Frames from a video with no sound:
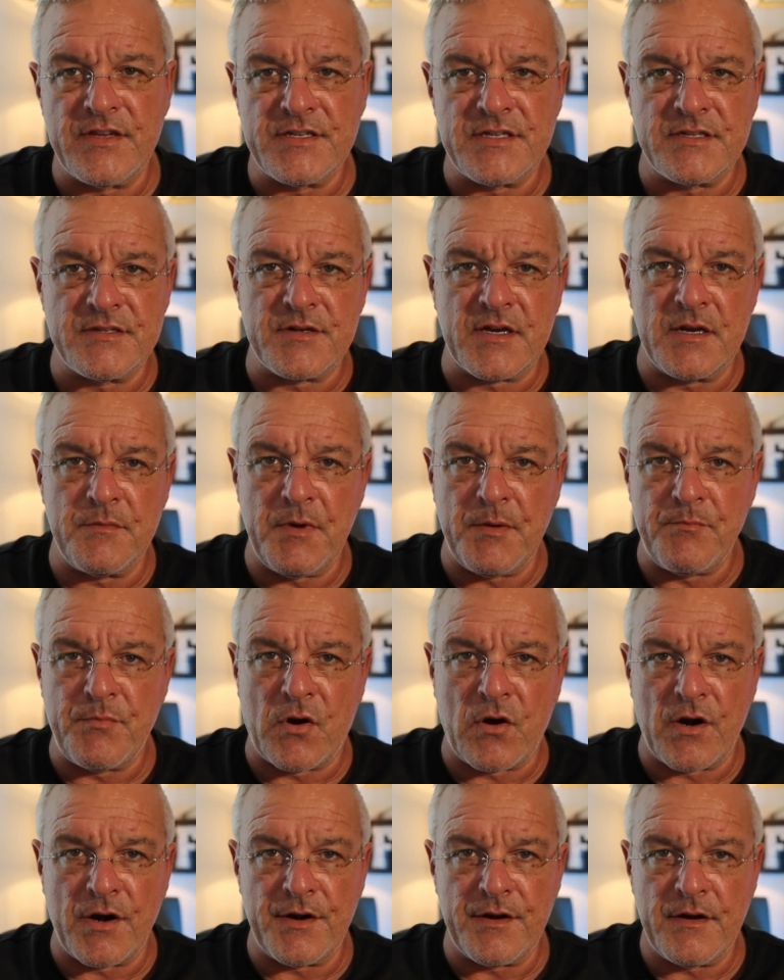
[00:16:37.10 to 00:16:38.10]
this is going to be
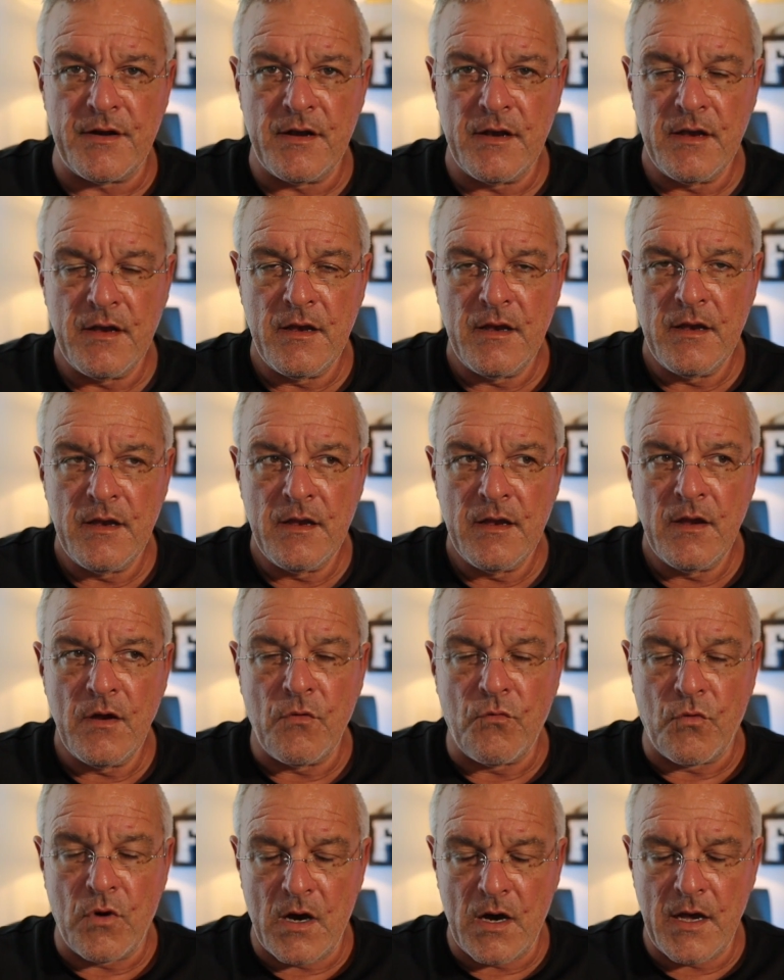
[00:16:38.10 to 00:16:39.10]
part
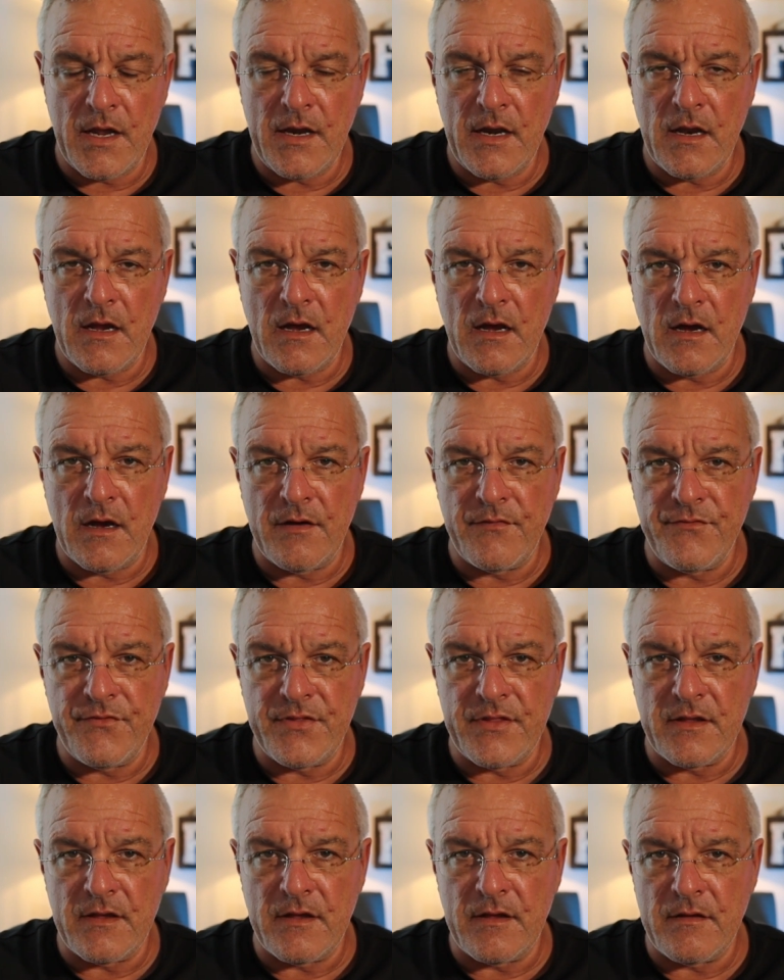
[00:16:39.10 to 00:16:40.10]
one
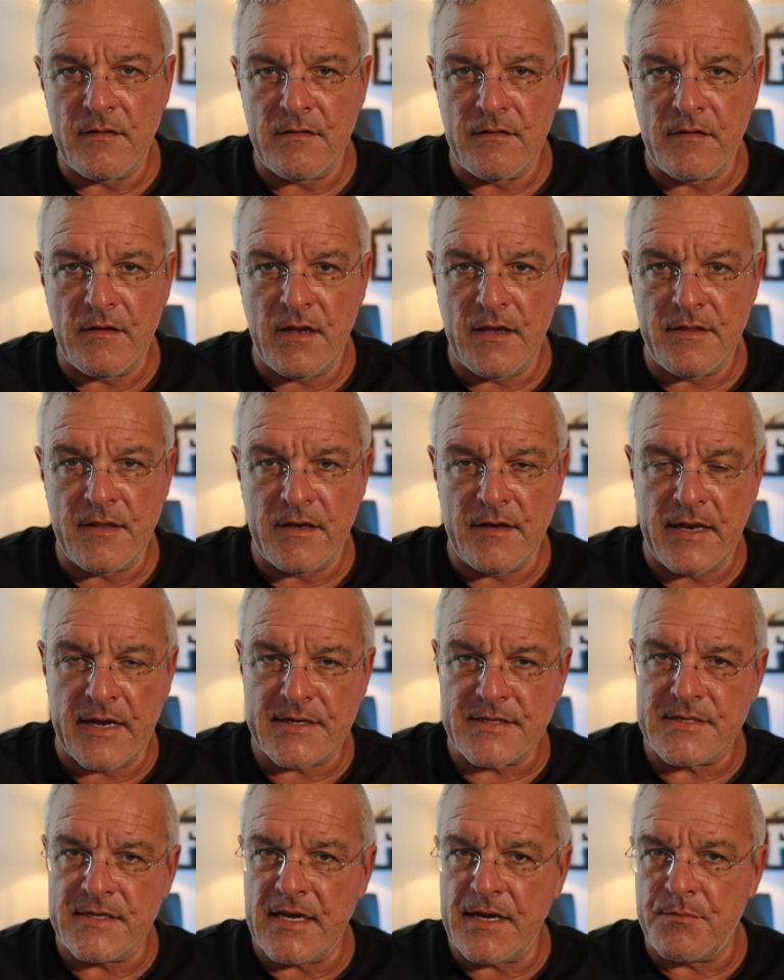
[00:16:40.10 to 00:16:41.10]
of in the
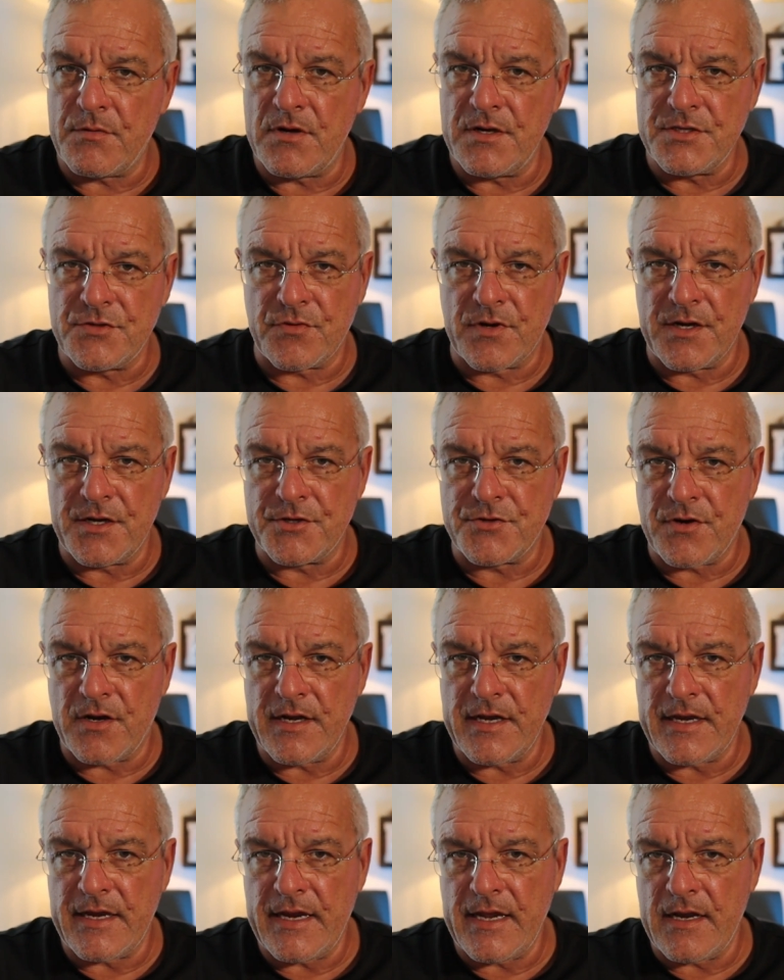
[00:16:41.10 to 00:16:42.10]
next neighborhoods. We're going to try
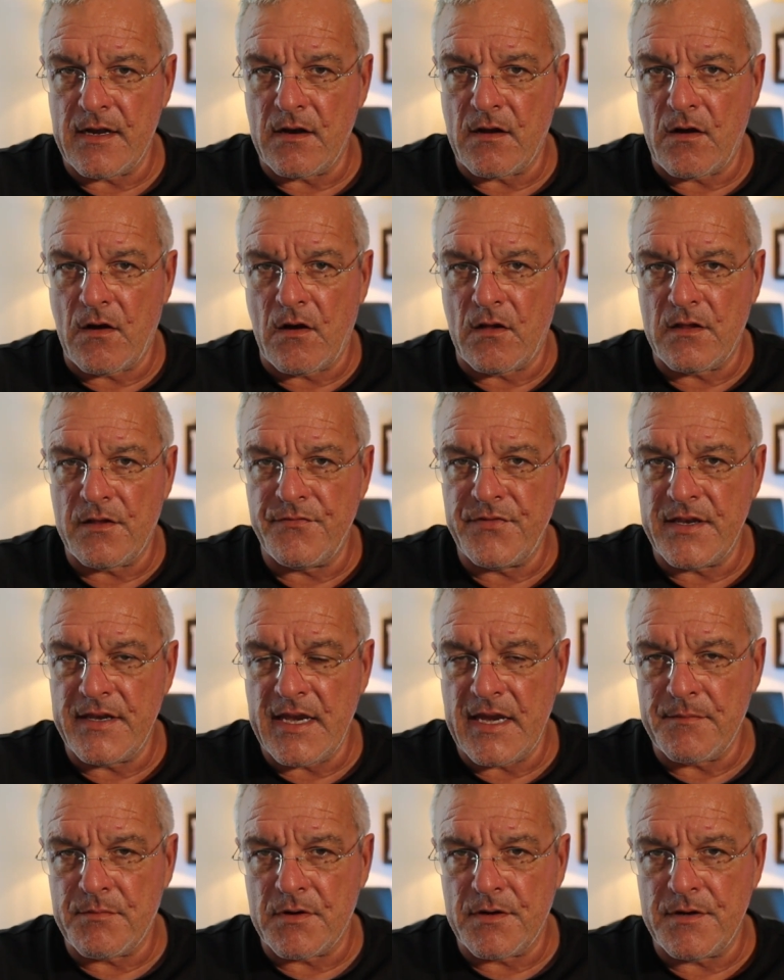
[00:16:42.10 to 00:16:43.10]
to get all of the
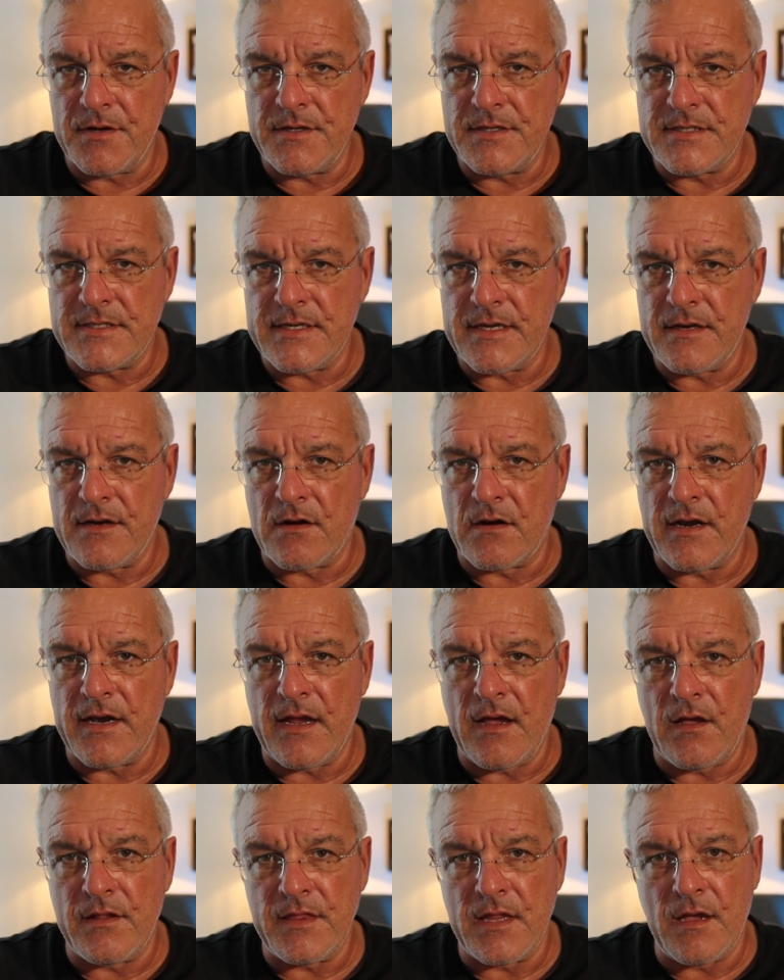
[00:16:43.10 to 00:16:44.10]
neighborhoods that are
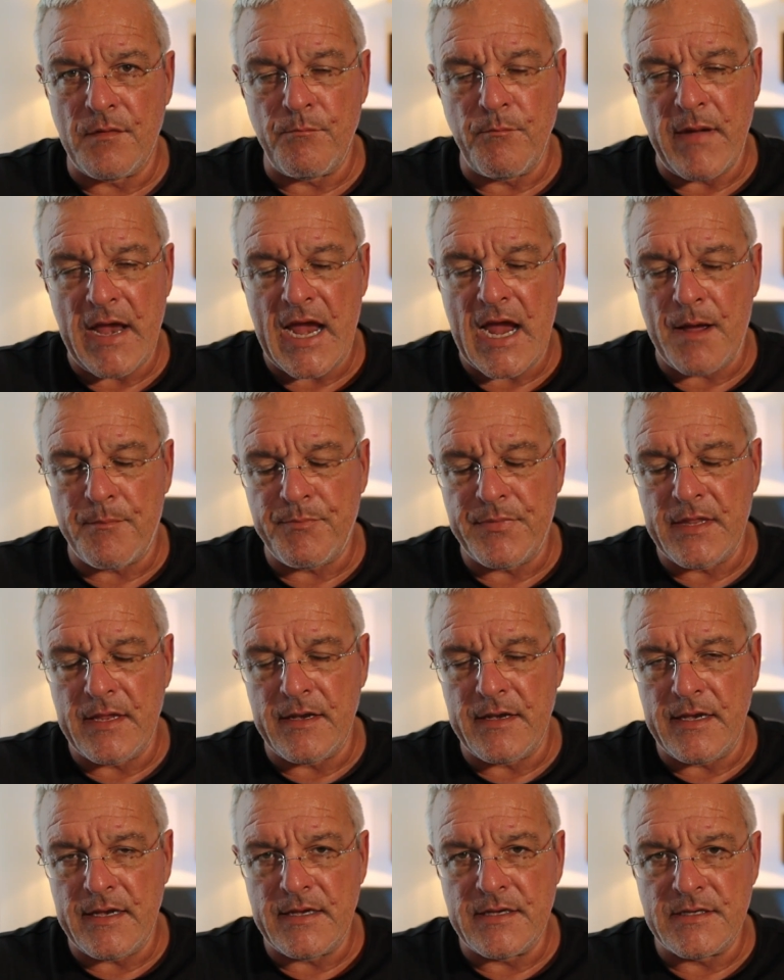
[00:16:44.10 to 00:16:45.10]
on the map
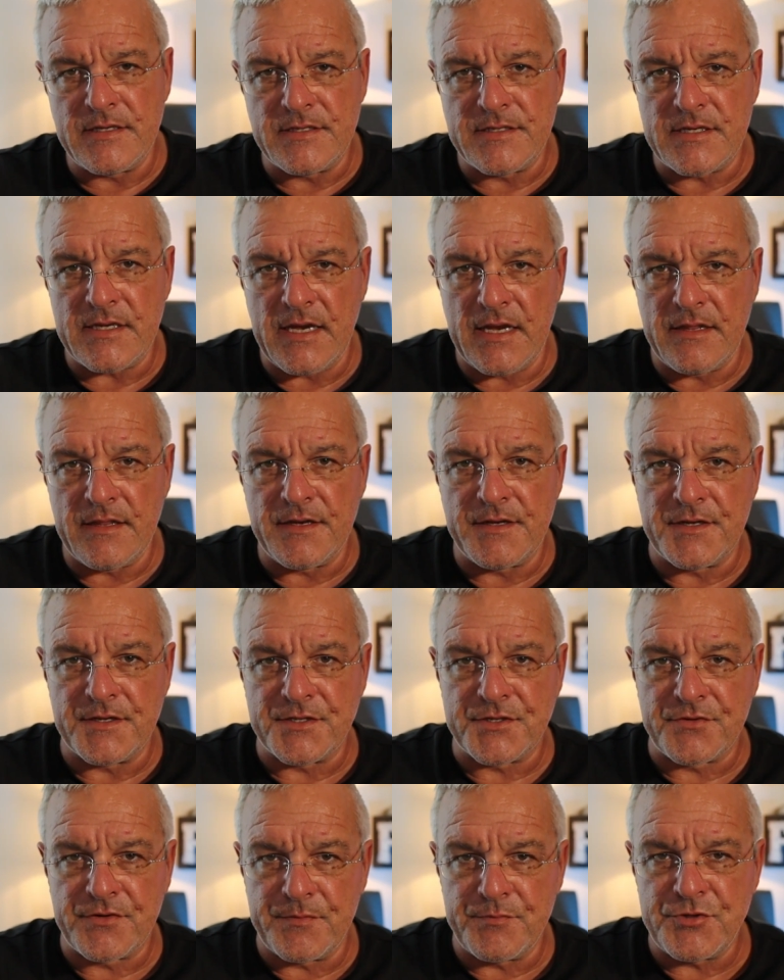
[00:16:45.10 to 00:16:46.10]
that is in the
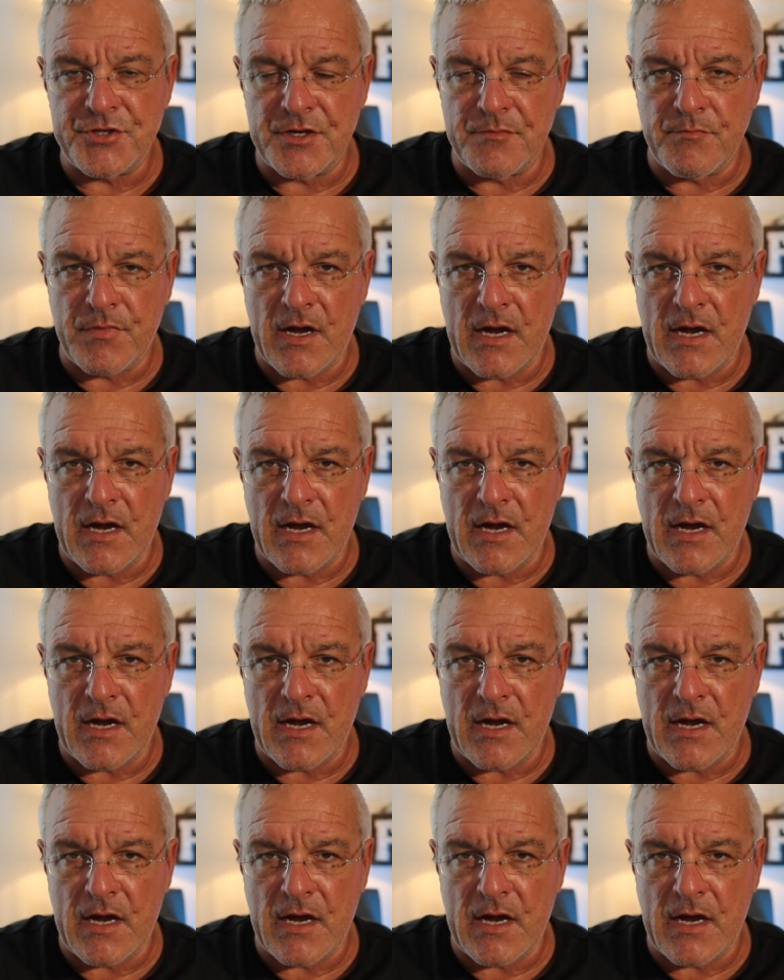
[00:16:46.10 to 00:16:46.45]
description